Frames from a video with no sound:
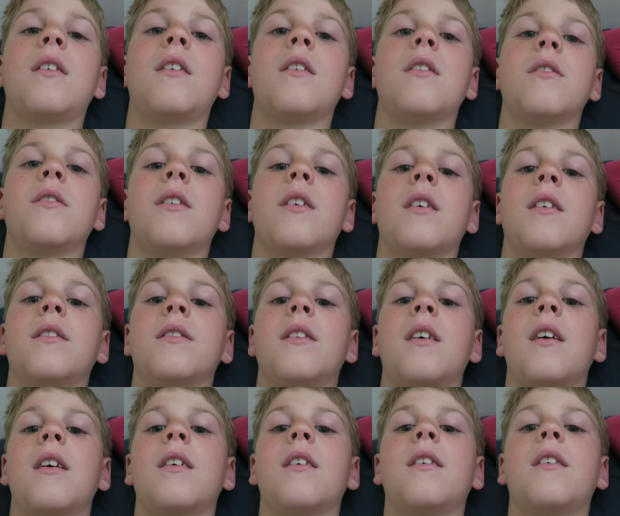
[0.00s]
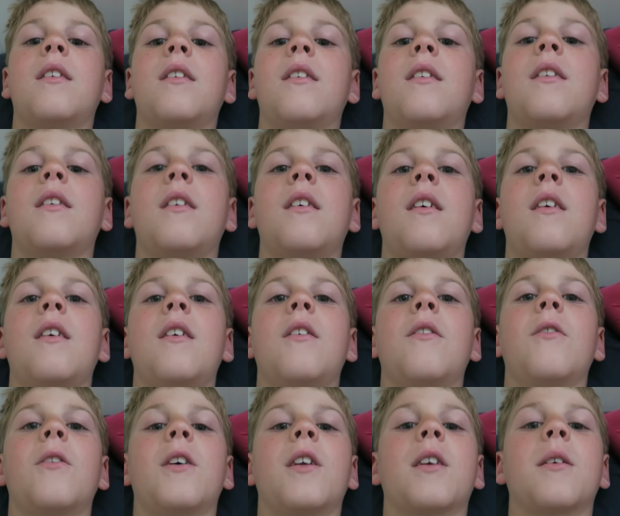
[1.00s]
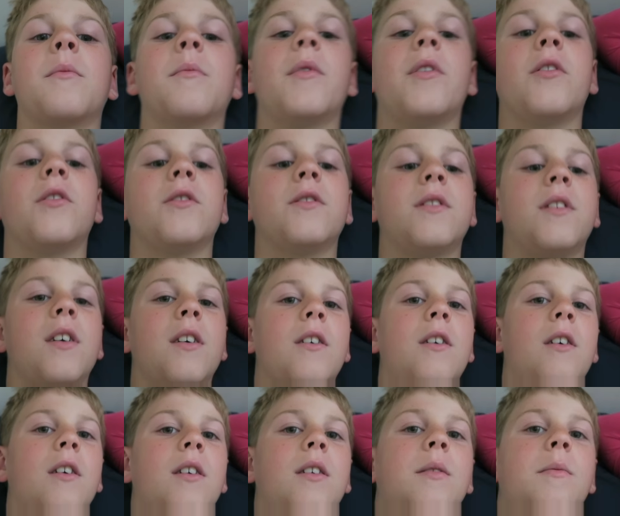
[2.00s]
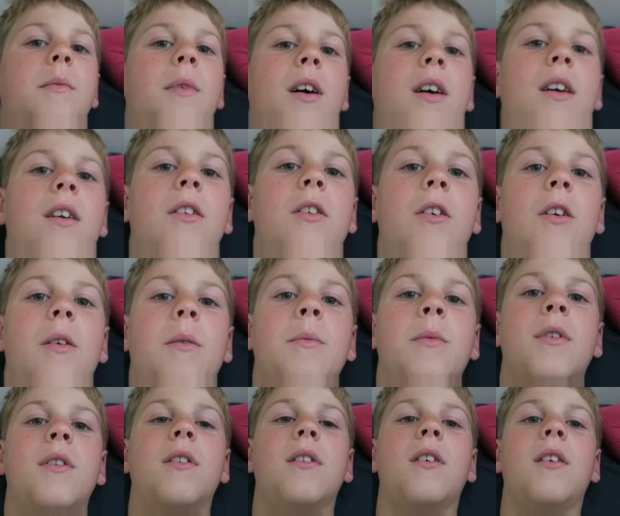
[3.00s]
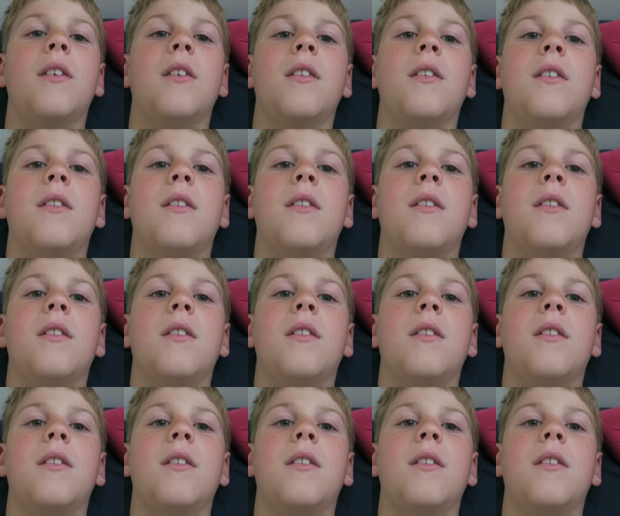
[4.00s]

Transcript: Oh yeah, that. Writing a Mother's Day card to my grandma,